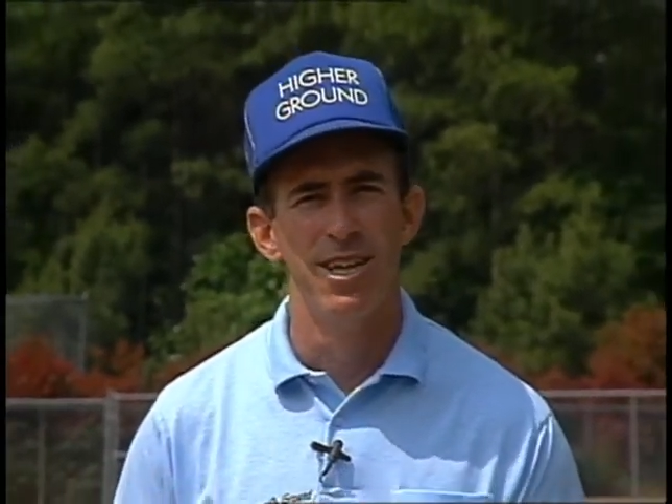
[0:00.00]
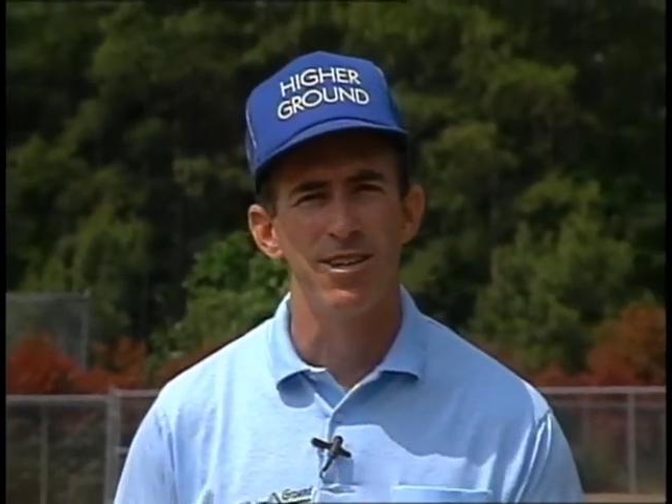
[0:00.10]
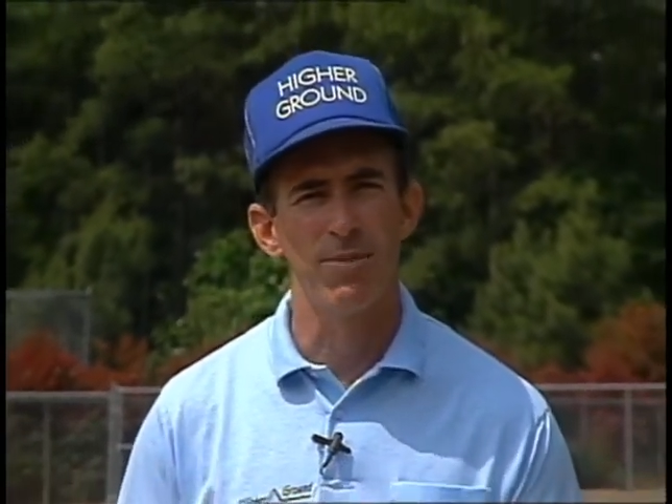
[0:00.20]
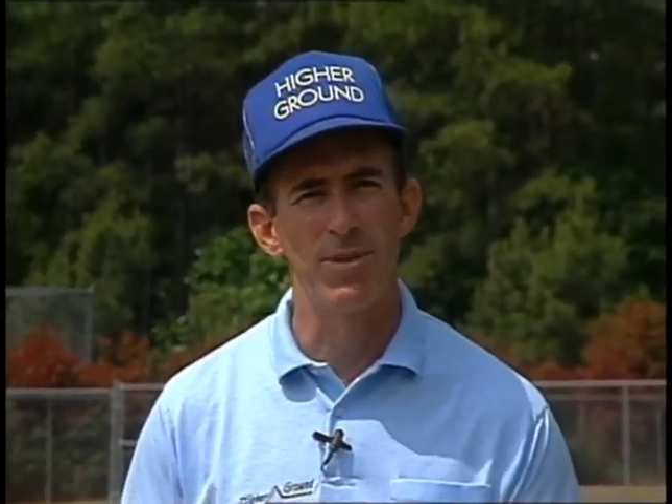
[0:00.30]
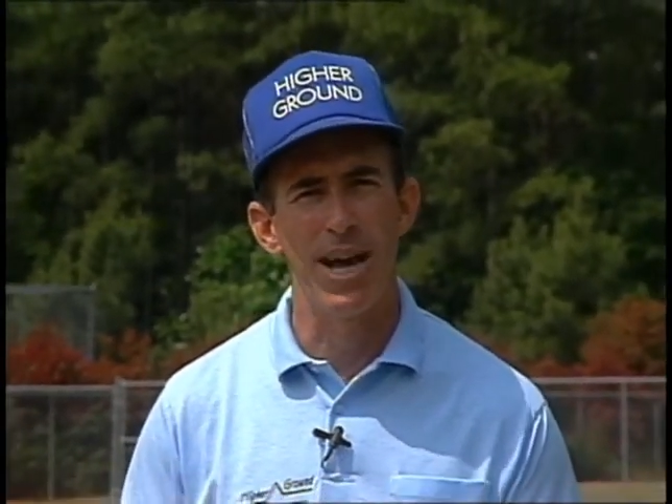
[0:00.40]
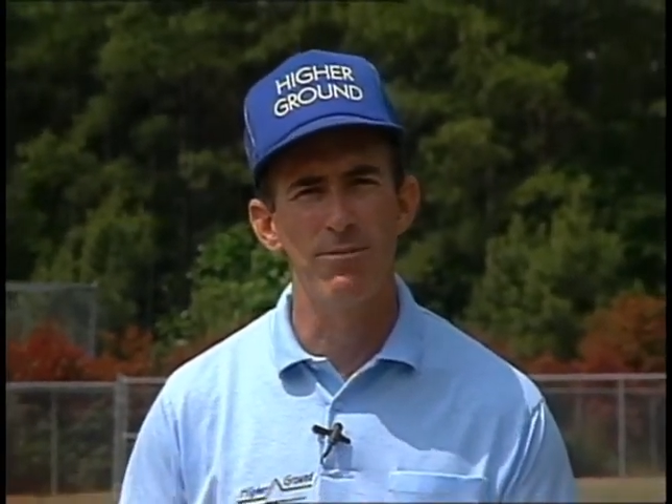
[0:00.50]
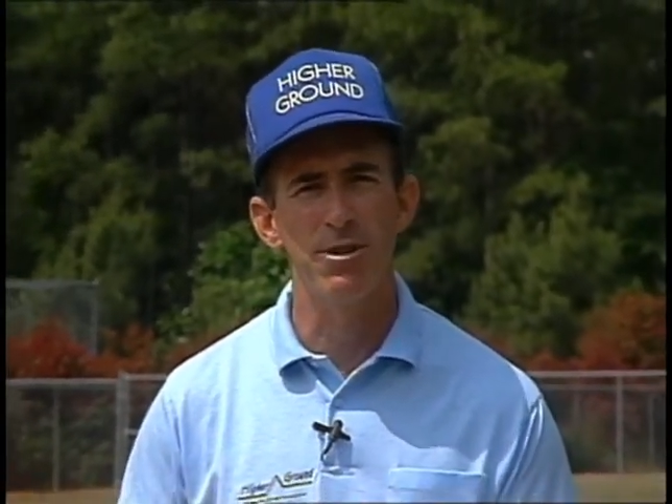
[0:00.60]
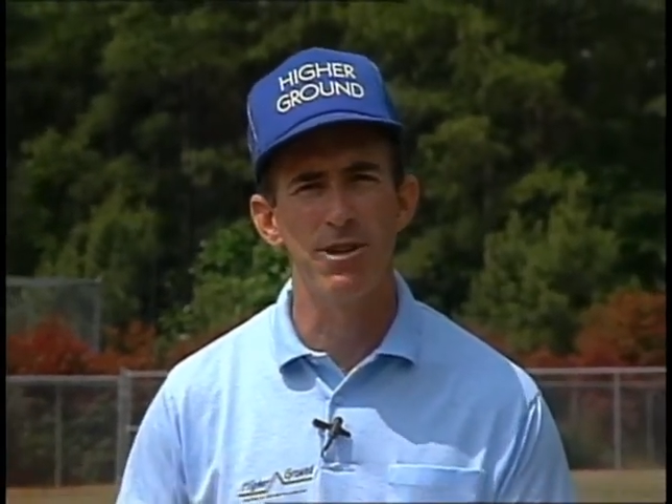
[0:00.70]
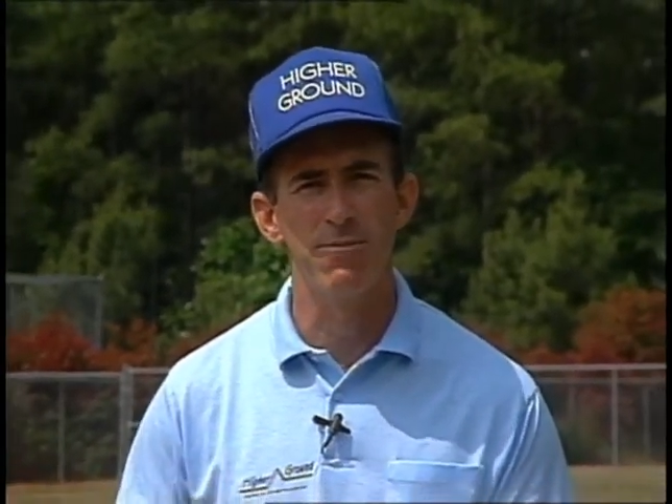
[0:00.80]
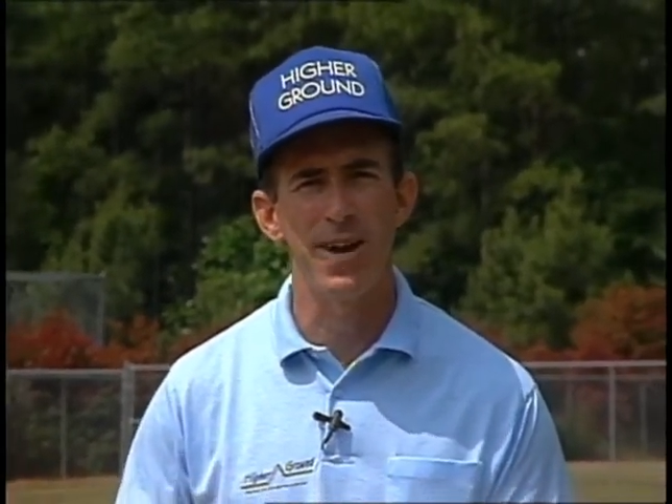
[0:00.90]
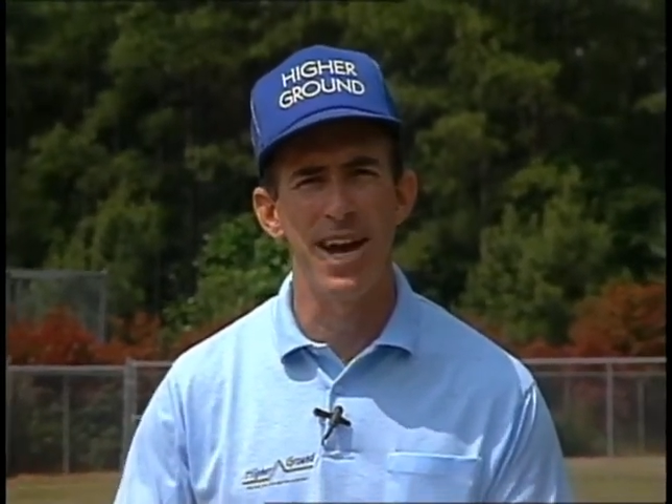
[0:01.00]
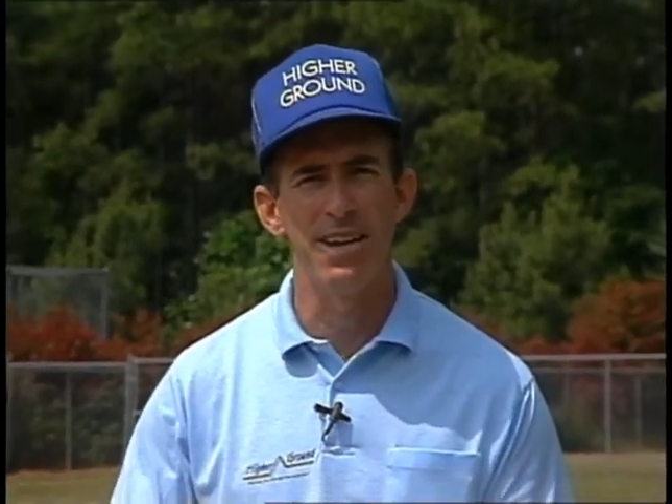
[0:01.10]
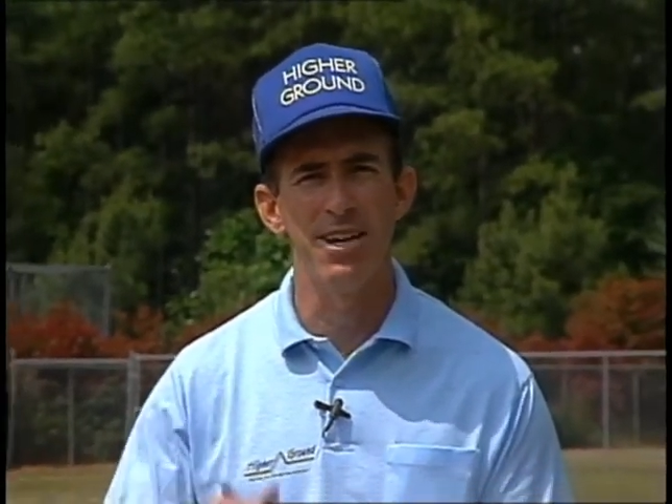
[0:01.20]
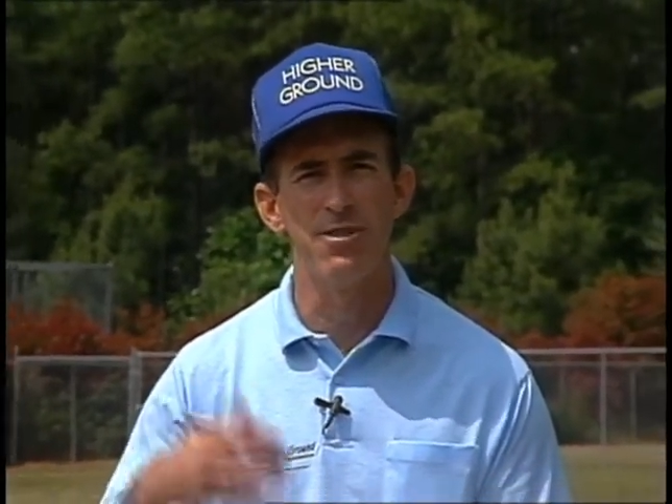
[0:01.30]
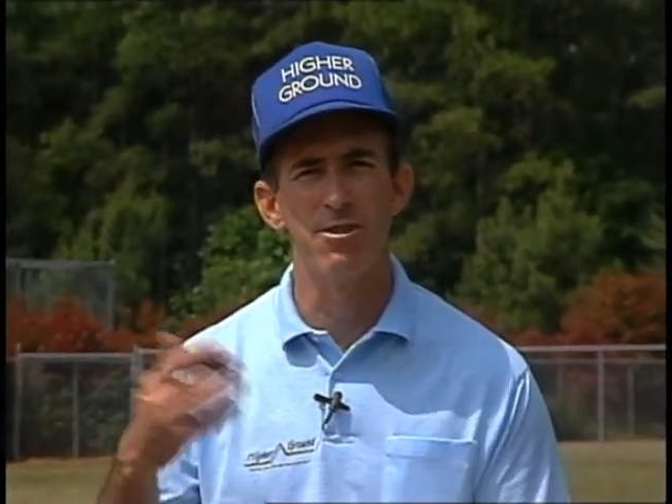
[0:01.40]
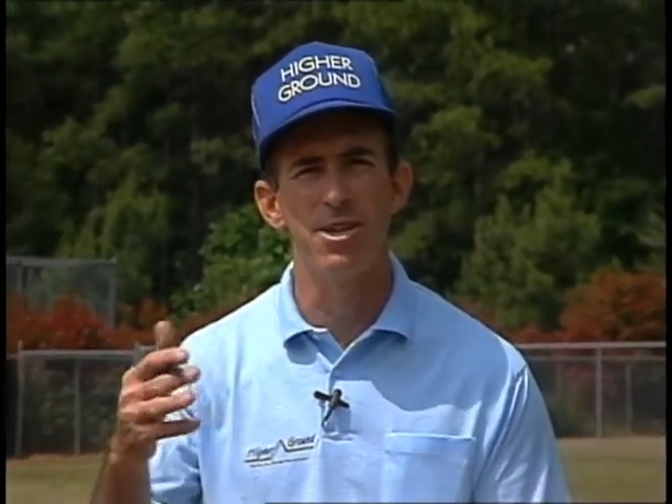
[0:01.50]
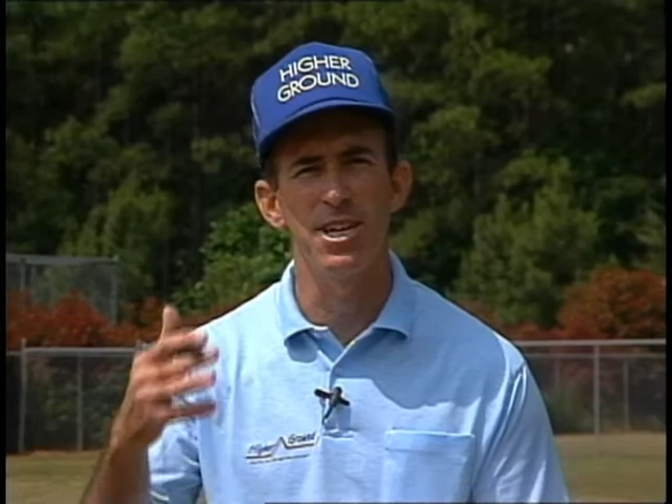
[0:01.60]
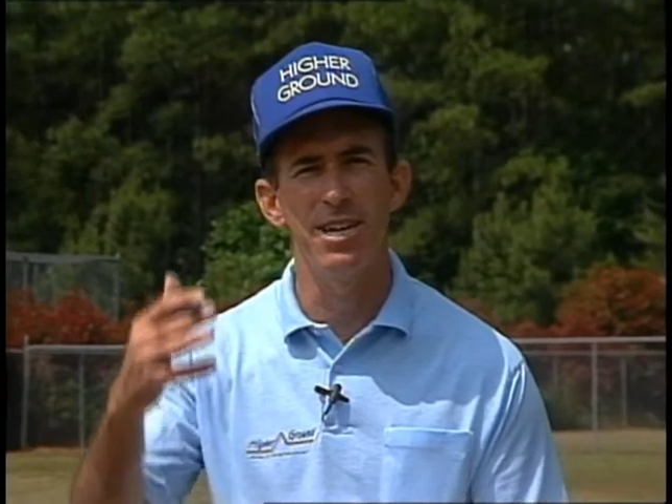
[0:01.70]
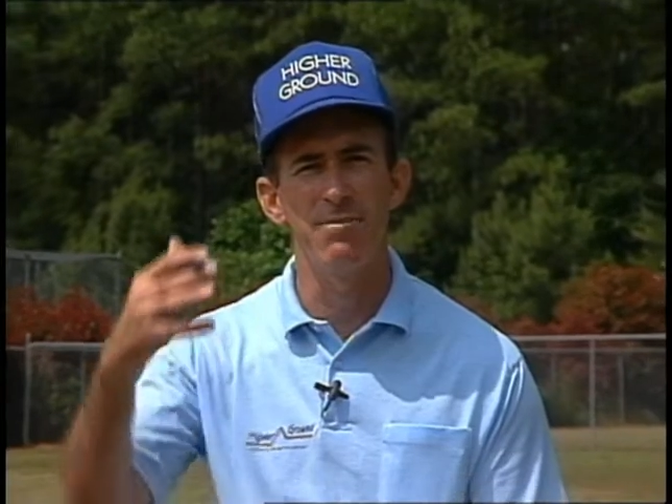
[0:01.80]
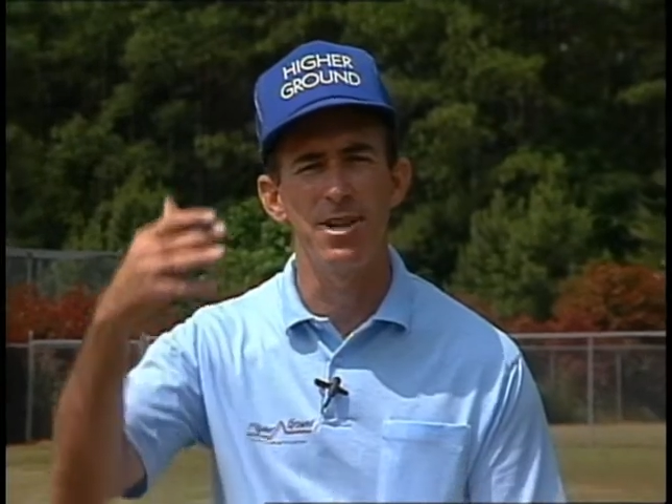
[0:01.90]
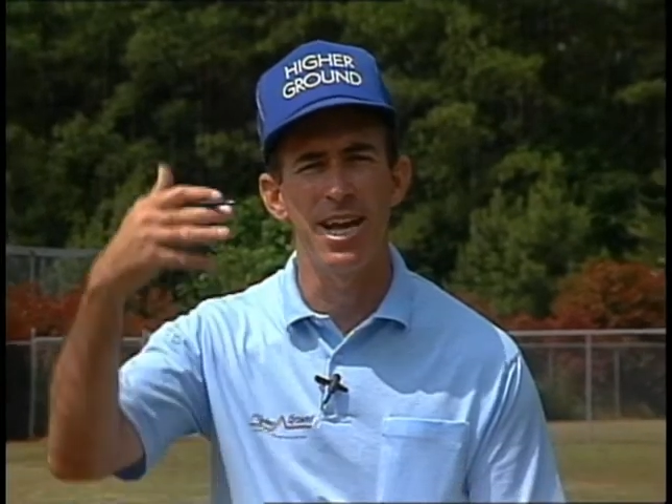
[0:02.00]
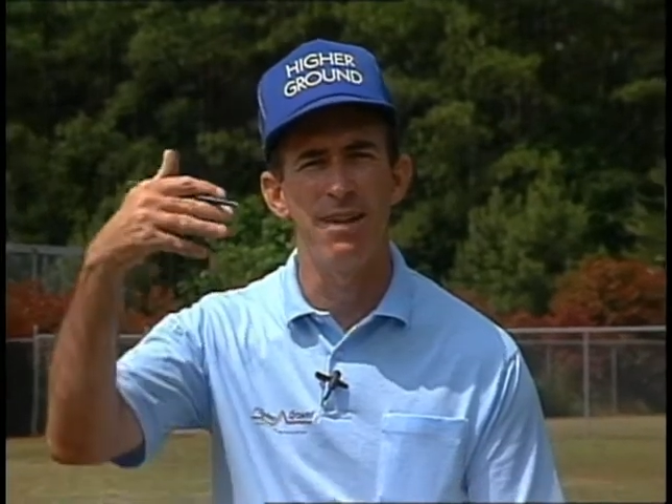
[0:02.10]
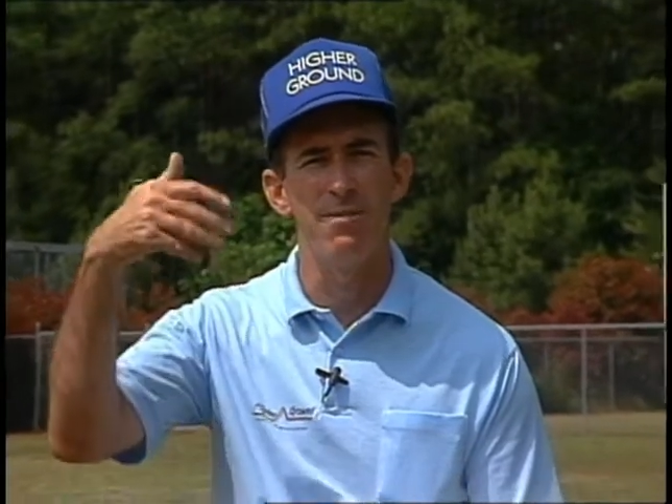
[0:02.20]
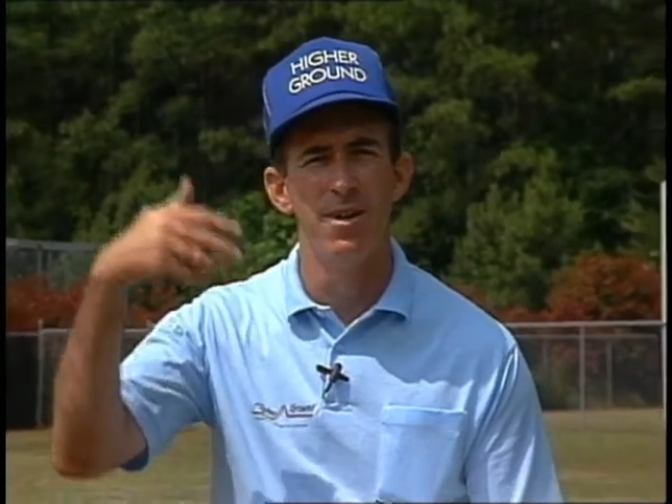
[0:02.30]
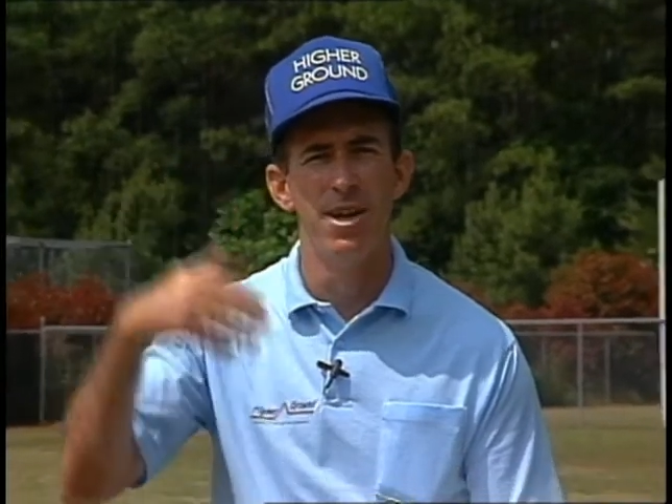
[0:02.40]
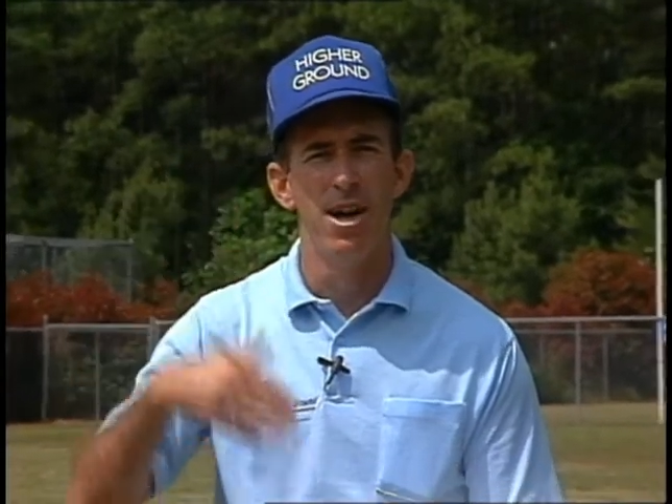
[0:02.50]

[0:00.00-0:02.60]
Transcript: Sometimes you can find other teams that have